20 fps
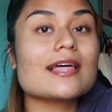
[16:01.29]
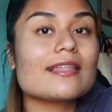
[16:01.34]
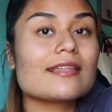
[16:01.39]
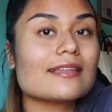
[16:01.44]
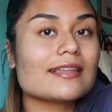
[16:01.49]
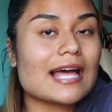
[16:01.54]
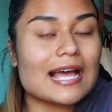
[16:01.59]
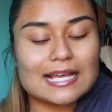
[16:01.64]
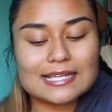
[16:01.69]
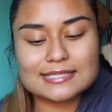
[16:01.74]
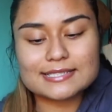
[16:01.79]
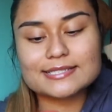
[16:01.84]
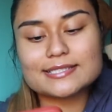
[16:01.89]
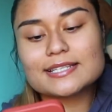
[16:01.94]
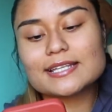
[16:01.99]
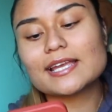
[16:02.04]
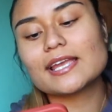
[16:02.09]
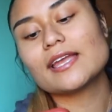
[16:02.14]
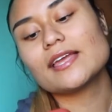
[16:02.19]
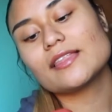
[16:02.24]

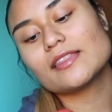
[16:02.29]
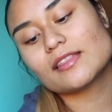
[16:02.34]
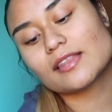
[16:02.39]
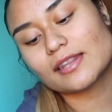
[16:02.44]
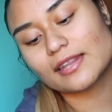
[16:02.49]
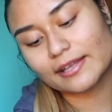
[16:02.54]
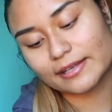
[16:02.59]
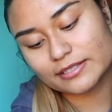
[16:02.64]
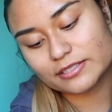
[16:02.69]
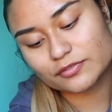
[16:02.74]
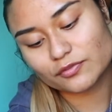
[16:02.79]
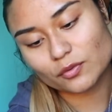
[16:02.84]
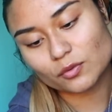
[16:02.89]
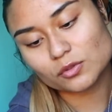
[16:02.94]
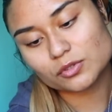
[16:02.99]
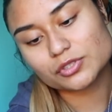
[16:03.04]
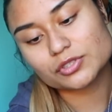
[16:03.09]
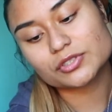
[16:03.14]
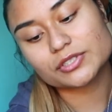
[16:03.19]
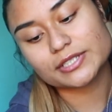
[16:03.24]
lastly, the last
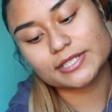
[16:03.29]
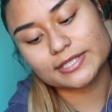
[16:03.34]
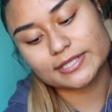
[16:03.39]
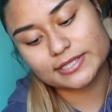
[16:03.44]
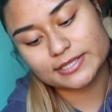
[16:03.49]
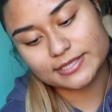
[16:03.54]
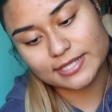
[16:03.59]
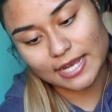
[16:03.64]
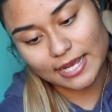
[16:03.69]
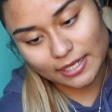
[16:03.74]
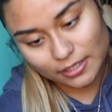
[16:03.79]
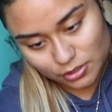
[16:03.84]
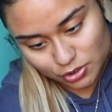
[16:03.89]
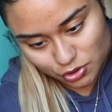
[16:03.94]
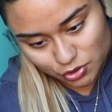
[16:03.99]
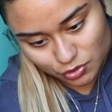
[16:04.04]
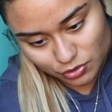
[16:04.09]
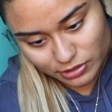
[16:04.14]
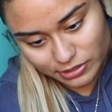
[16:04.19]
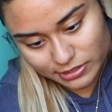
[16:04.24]
folder is
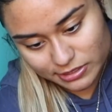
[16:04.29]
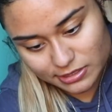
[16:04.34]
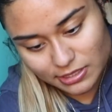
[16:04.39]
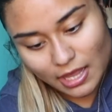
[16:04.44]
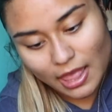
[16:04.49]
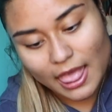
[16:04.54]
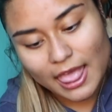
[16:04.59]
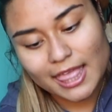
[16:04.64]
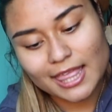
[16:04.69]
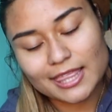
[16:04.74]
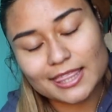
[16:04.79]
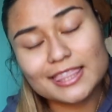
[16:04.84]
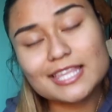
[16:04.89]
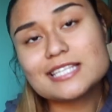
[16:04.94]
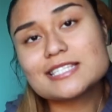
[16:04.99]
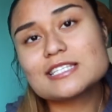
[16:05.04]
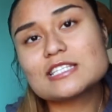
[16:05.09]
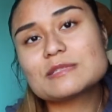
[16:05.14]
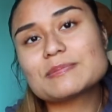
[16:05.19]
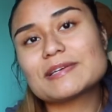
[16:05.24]
extras.
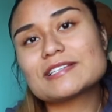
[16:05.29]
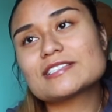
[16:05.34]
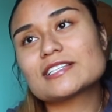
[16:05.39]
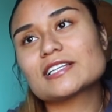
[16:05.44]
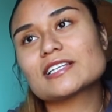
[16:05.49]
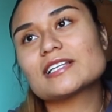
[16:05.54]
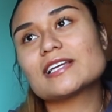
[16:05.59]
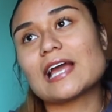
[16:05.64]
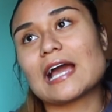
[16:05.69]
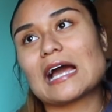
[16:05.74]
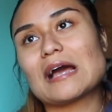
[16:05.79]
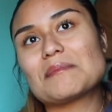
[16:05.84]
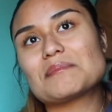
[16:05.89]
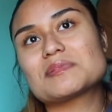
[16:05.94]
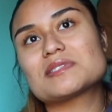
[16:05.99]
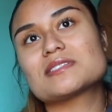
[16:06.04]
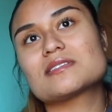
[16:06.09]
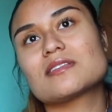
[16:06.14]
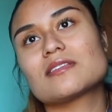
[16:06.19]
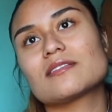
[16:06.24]
This is basically
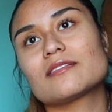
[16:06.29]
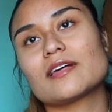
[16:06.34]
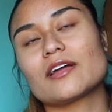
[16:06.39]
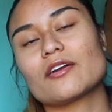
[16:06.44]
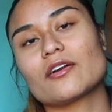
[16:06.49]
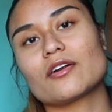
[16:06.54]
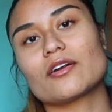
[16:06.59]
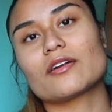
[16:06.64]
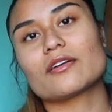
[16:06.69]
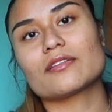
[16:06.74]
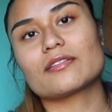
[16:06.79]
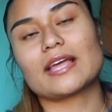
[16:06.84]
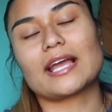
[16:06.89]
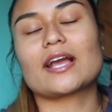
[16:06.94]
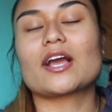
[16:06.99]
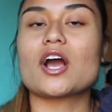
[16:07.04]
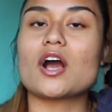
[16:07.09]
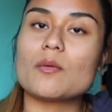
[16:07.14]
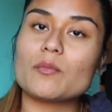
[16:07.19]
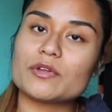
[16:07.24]
apps that
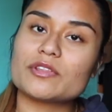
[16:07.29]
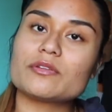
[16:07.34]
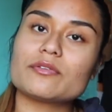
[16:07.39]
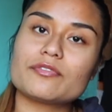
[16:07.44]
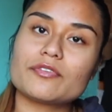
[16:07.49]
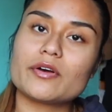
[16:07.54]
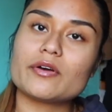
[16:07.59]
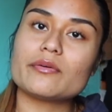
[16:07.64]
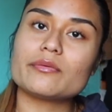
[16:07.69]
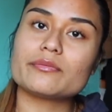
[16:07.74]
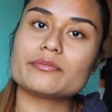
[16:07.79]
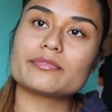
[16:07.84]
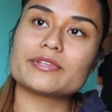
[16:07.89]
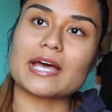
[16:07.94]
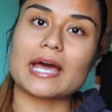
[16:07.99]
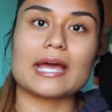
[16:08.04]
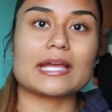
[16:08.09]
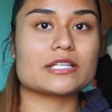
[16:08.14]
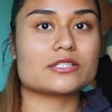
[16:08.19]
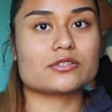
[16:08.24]
come with the phone
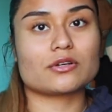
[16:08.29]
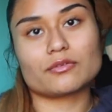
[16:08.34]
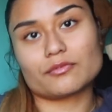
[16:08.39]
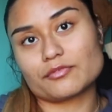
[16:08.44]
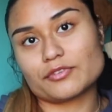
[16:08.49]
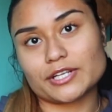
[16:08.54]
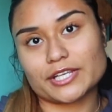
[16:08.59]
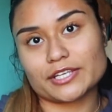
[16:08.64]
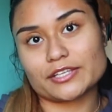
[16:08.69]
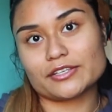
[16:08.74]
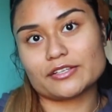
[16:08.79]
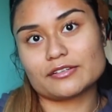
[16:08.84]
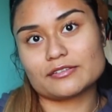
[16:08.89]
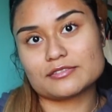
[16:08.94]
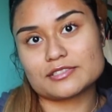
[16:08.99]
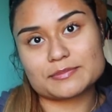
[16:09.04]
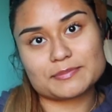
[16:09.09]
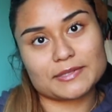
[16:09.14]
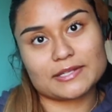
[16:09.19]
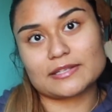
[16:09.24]
that I don't freaking
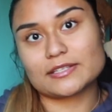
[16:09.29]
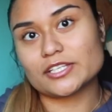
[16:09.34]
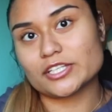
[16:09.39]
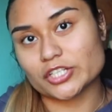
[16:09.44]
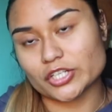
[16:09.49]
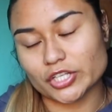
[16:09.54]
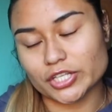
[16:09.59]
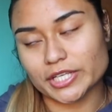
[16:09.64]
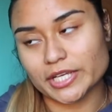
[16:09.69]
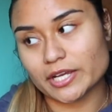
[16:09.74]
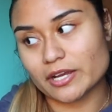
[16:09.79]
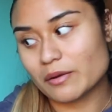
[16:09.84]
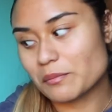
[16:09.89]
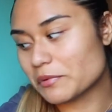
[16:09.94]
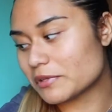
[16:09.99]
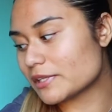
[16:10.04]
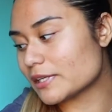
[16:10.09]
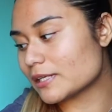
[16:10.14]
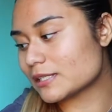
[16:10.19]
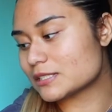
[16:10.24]
use, but you know, they come
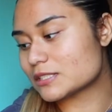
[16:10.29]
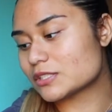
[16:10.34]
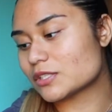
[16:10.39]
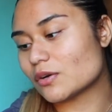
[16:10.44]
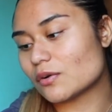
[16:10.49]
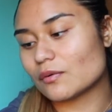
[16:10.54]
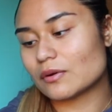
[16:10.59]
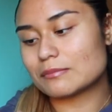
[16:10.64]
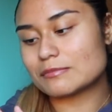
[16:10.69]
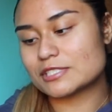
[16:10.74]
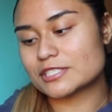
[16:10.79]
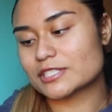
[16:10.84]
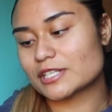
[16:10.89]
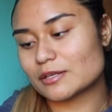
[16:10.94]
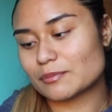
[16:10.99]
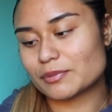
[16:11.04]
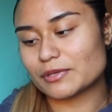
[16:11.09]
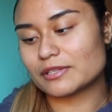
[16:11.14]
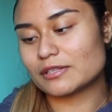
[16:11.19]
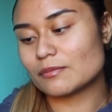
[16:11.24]
with it, so I'm just
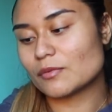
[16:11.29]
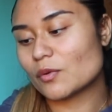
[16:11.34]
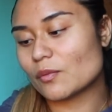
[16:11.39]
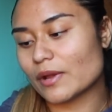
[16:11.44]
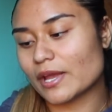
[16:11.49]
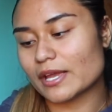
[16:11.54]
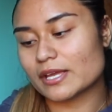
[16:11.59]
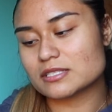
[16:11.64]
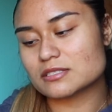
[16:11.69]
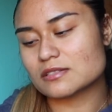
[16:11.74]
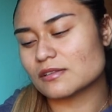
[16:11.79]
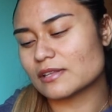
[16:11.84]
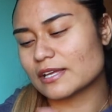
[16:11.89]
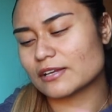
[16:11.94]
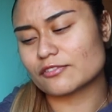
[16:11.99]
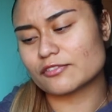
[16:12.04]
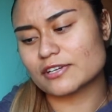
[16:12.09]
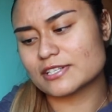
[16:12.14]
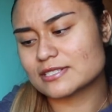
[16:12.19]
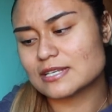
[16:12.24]
gonna put them away. So like
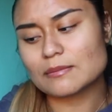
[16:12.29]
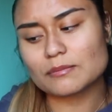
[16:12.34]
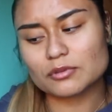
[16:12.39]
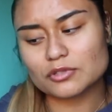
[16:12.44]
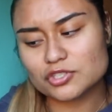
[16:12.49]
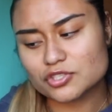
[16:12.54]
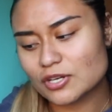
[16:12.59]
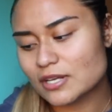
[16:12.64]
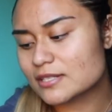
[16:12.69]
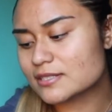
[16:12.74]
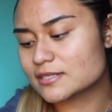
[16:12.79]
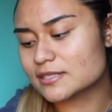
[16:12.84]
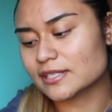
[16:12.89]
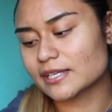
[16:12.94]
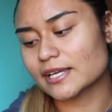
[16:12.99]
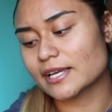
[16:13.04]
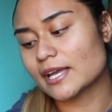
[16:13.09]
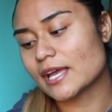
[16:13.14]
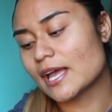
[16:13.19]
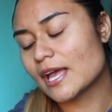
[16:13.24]
for example,
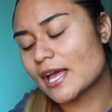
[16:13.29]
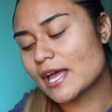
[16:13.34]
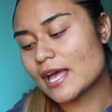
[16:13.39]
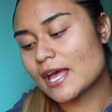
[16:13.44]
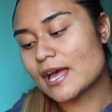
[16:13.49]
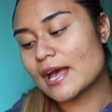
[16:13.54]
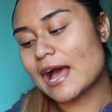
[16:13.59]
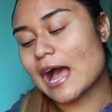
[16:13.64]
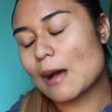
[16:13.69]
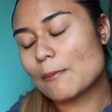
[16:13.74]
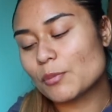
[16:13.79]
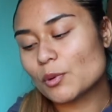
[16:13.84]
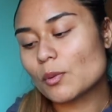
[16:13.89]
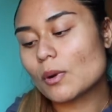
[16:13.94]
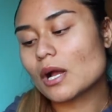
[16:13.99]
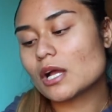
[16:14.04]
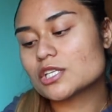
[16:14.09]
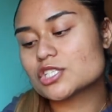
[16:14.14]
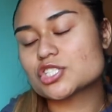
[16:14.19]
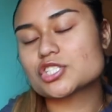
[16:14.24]
Translate, Apple
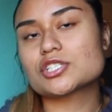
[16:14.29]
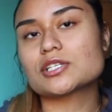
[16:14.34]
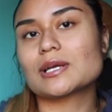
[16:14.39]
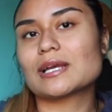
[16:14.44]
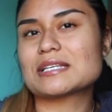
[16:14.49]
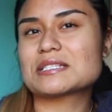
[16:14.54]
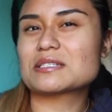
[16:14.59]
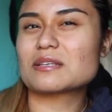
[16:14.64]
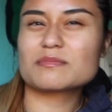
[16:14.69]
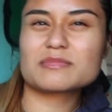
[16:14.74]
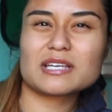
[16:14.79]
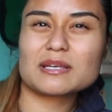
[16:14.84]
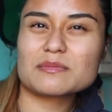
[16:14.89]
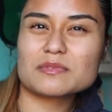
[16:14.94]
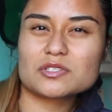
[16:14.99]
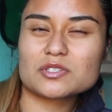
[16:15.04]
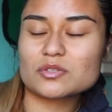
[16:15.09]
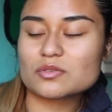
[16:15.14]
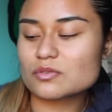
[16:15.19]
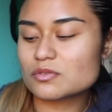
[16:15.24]
Watch I
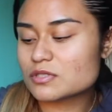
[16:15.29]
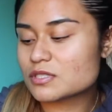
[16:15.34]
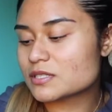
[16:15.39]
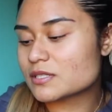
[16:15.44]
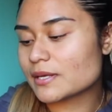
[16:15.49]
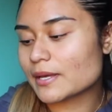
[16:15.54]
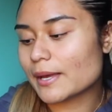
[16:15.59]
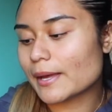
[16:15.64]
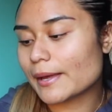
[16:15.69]
sometimes use,